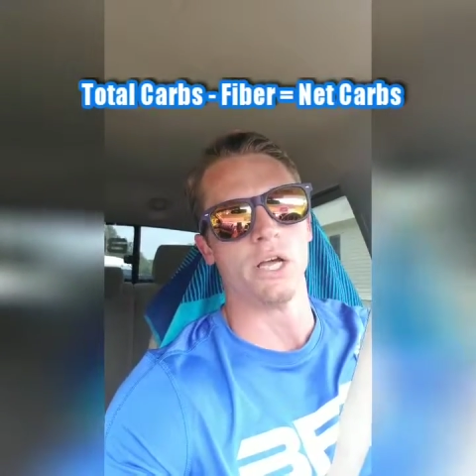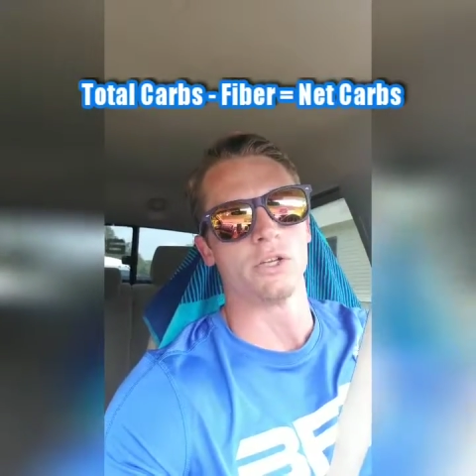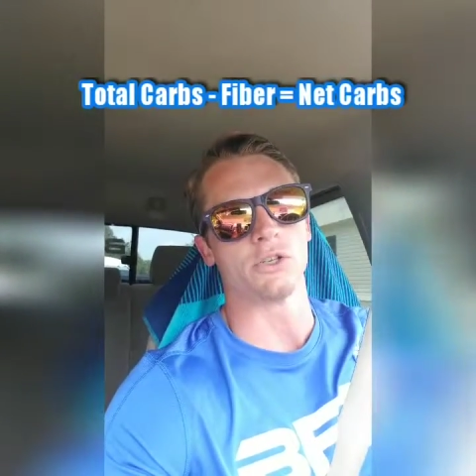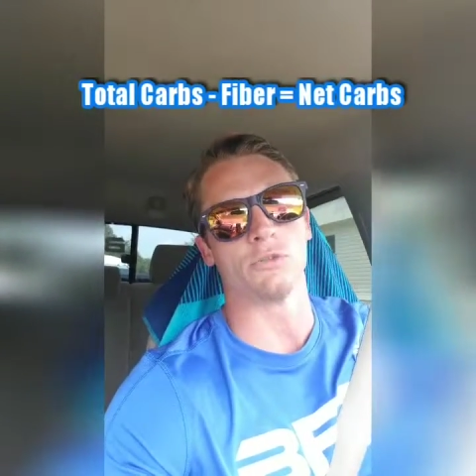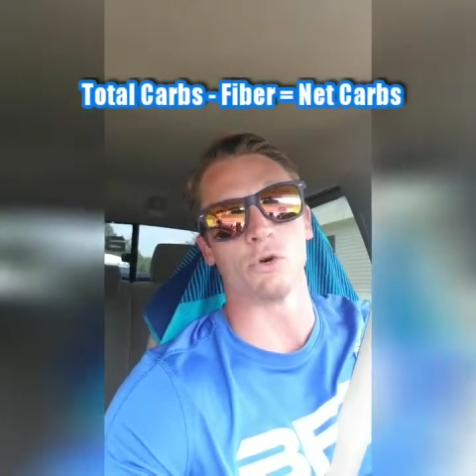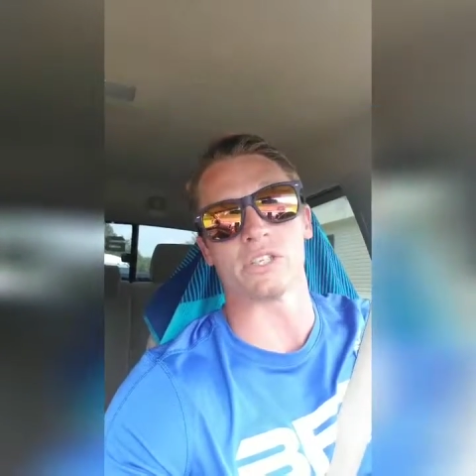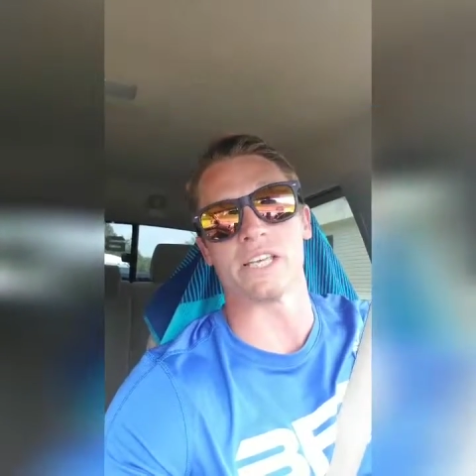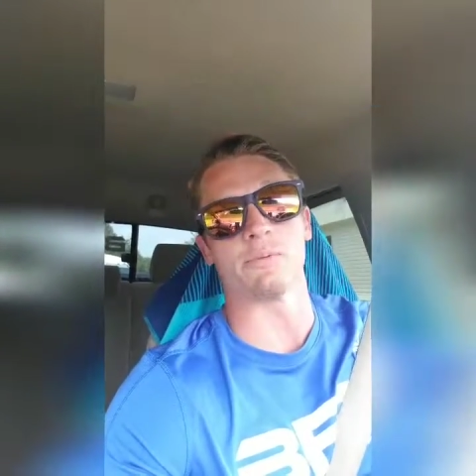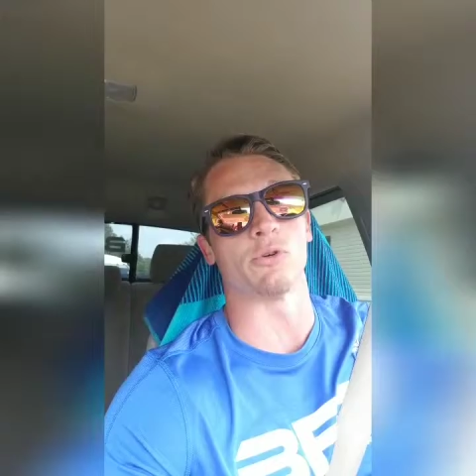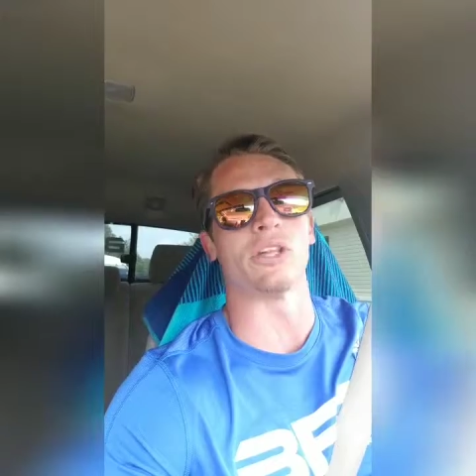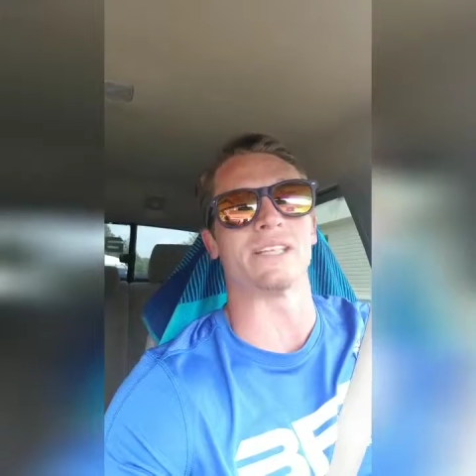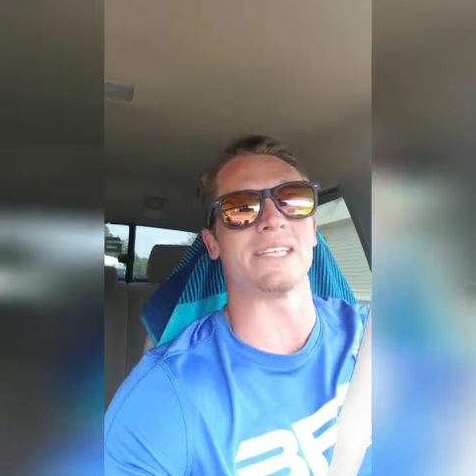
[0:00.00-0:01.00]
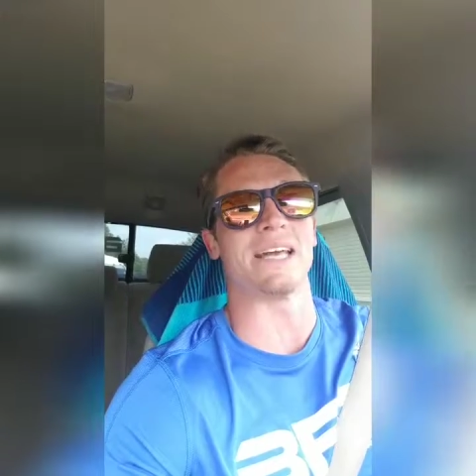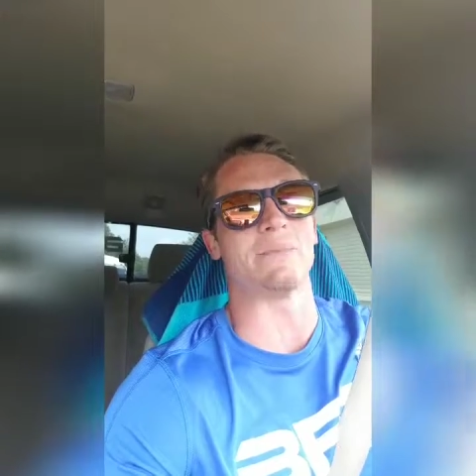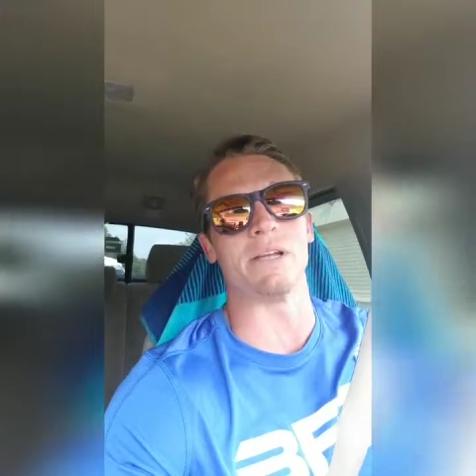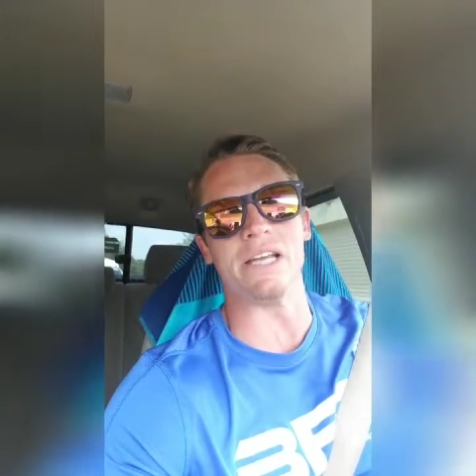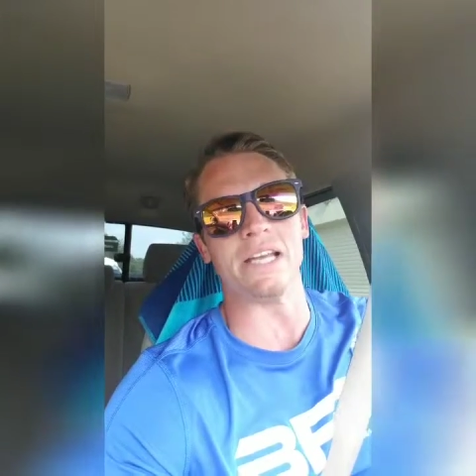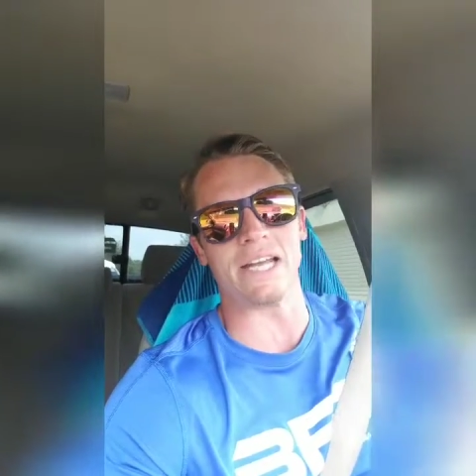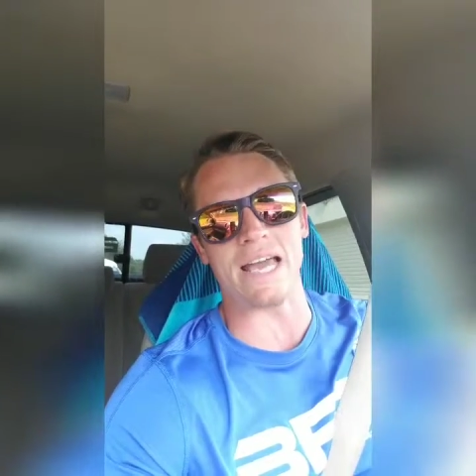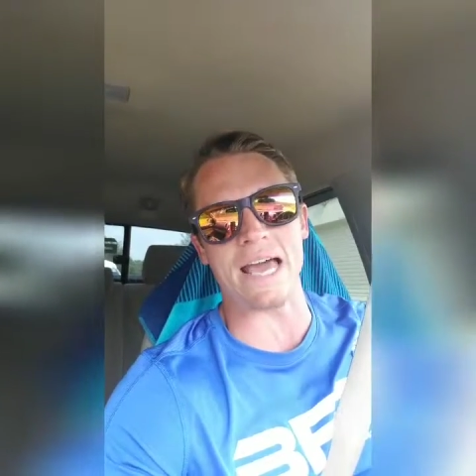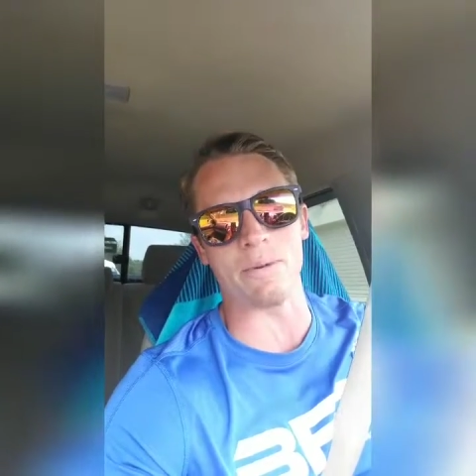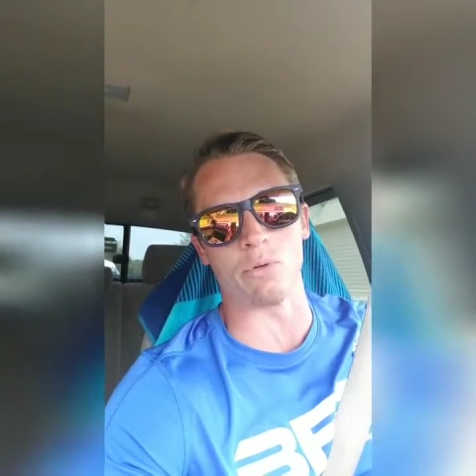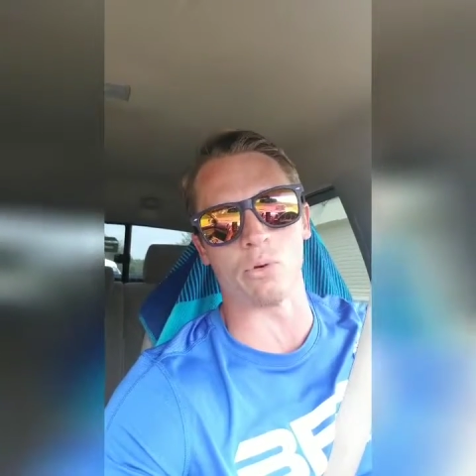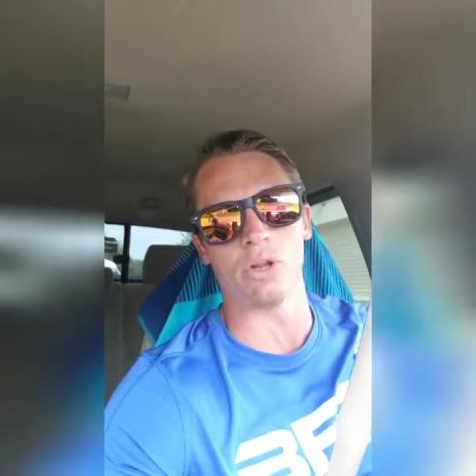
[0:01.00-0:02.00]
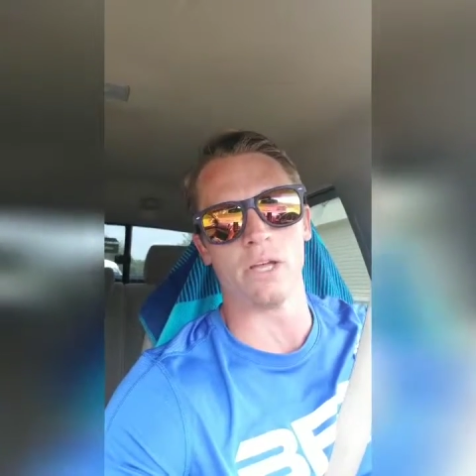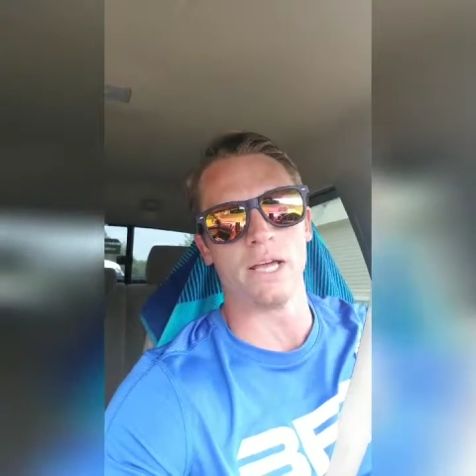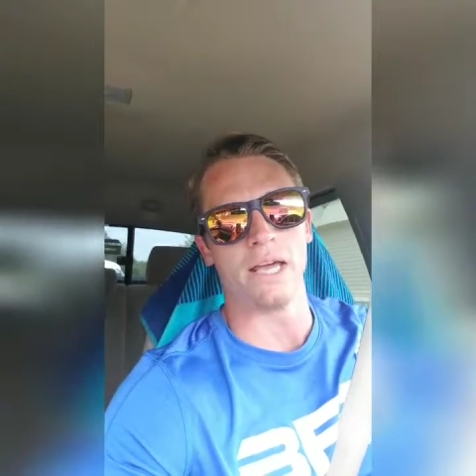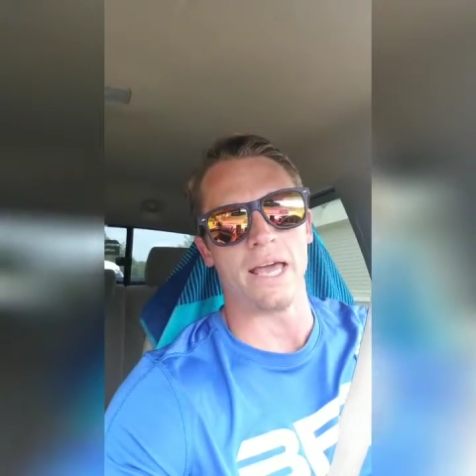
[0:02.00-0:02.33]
So for example, let's say I'm eating an apple,